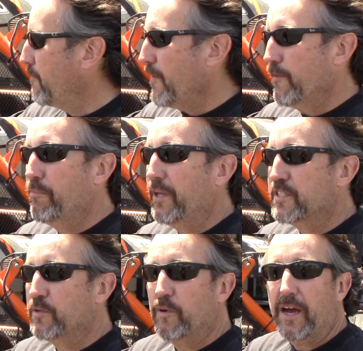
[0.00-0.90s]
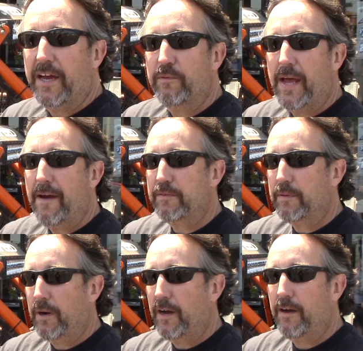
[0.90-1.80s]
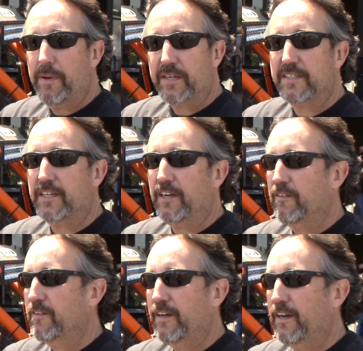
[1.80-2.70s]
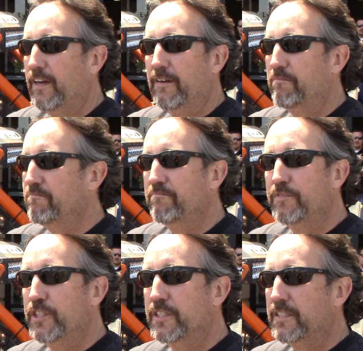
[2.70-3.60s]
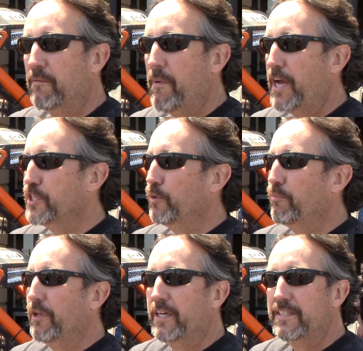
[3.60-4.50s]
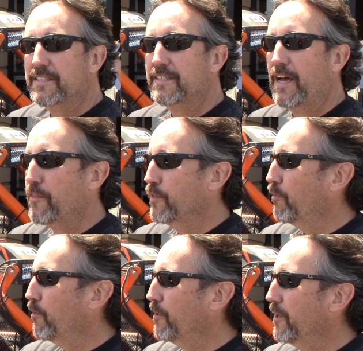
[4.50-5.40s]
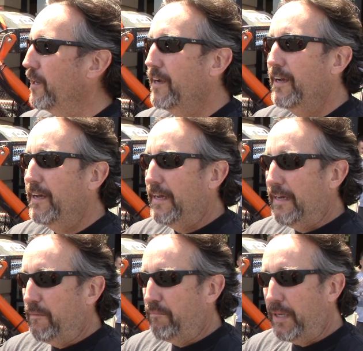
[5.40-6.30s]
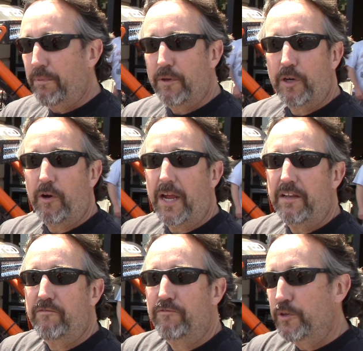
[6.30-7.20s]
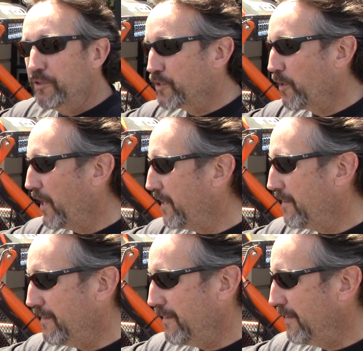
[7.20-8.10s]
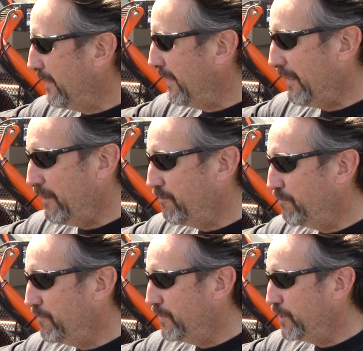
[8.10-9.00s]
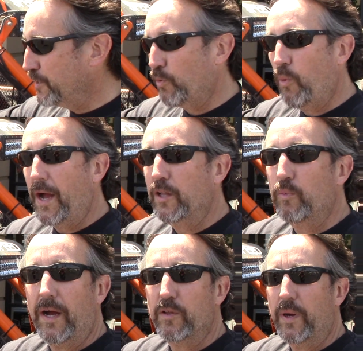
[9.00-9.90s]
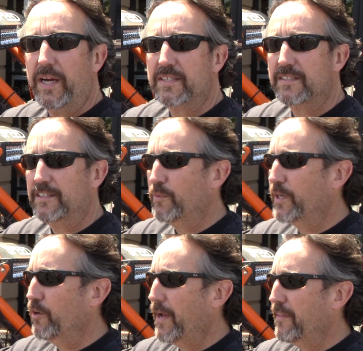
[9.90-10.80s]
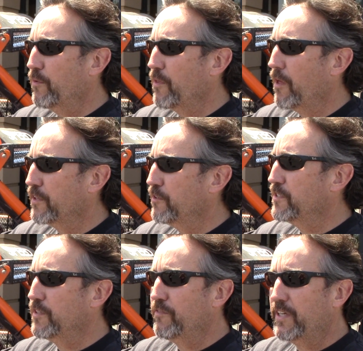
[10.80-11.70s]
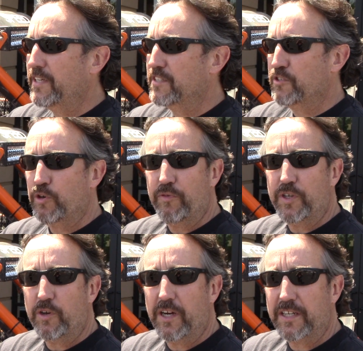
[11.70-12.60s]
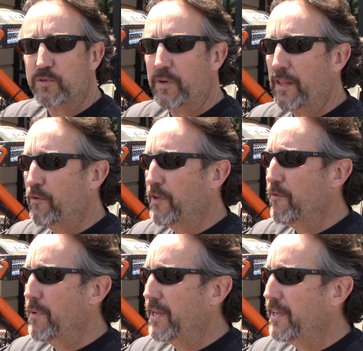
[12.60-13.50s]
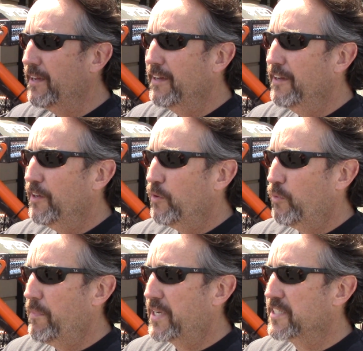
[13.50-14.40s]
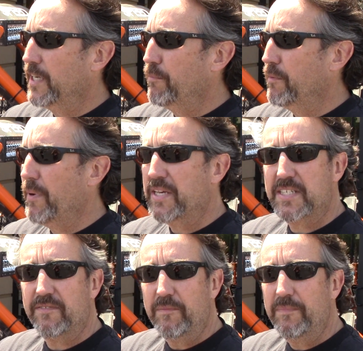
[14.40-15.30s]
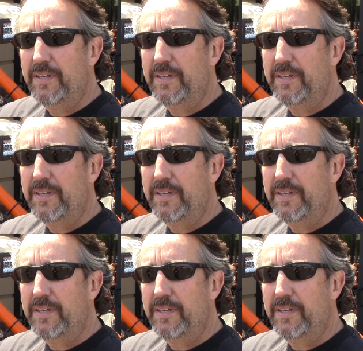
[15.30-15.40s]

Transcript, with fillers: favorite place to ride would have to be Baja, Mexico. Um, just a magical place south of the border. People are great, food is great. Uh, just the wild, wild west. You know, we go down there with all the UTVs, the trophy trucks. We're down there with everybody. We mix it up with the best of them.